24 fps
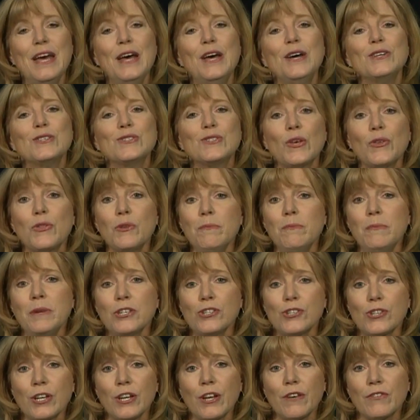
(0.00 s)
So the
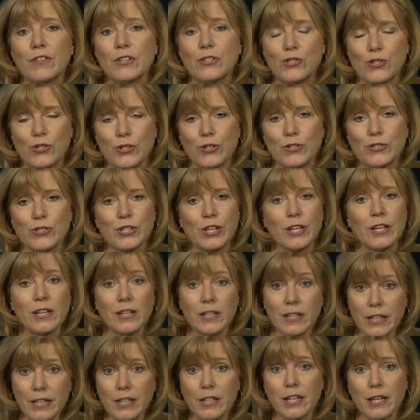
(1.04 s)
mission of the church can
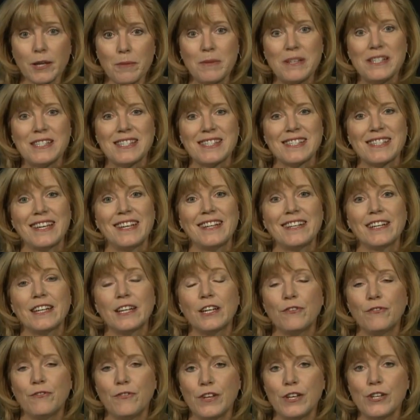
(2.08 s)
clearly be seen in
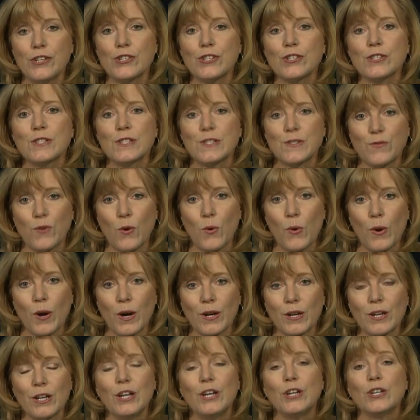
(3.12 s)
Ephesians
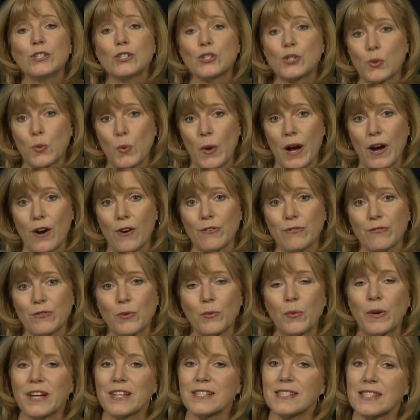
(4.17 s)
4:12,
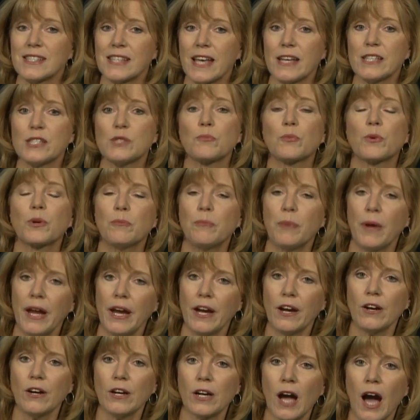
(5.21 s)
where it says,
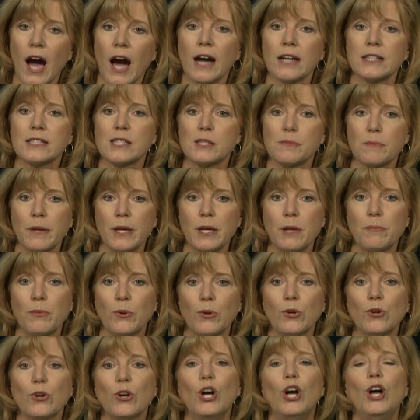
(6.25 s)
"Prepare God's
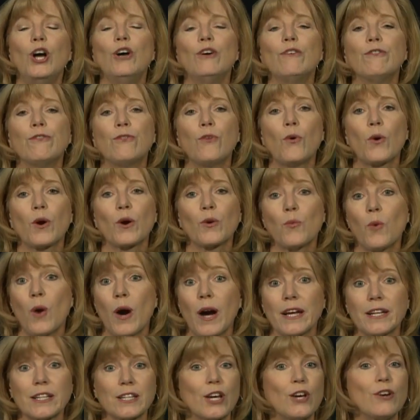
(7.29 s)
people for
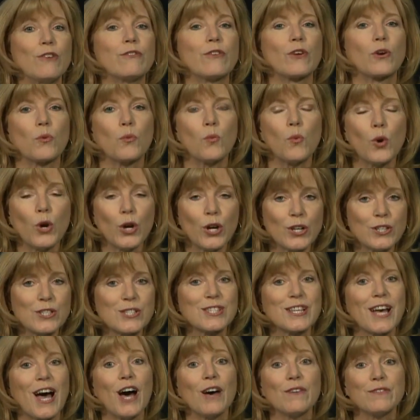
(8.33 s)
what? For
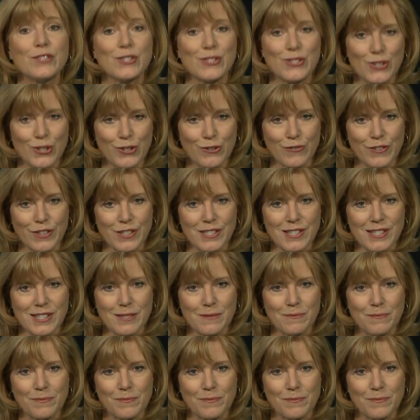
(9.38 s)
works of service."